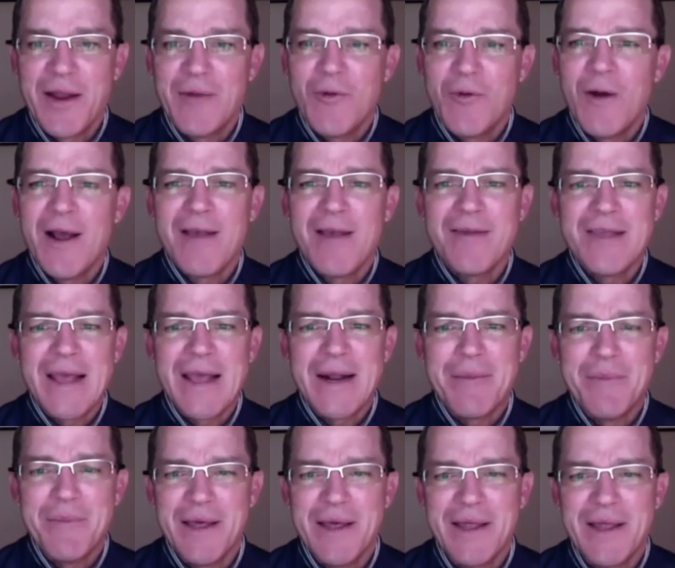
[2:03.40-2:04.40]
Why is that a
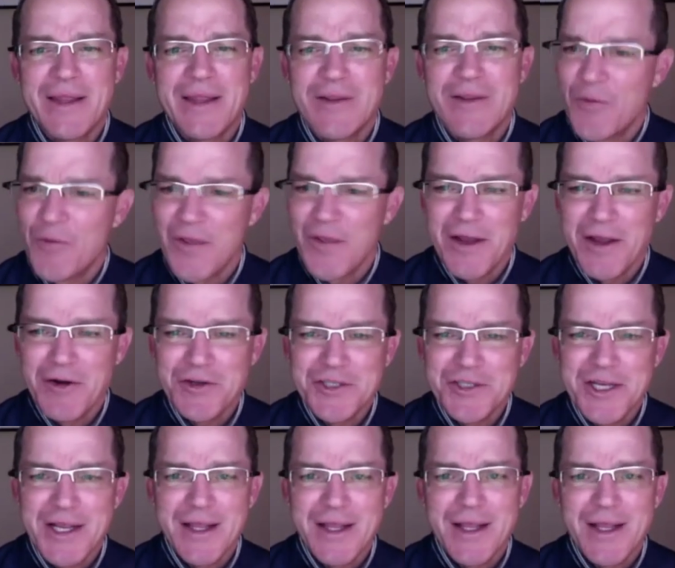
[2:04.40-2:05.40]
myth? Don't they
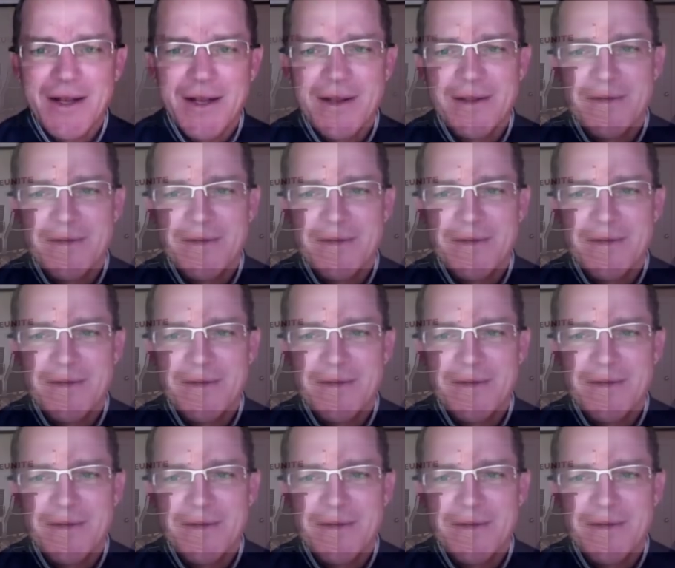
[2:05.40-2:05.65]
understand that?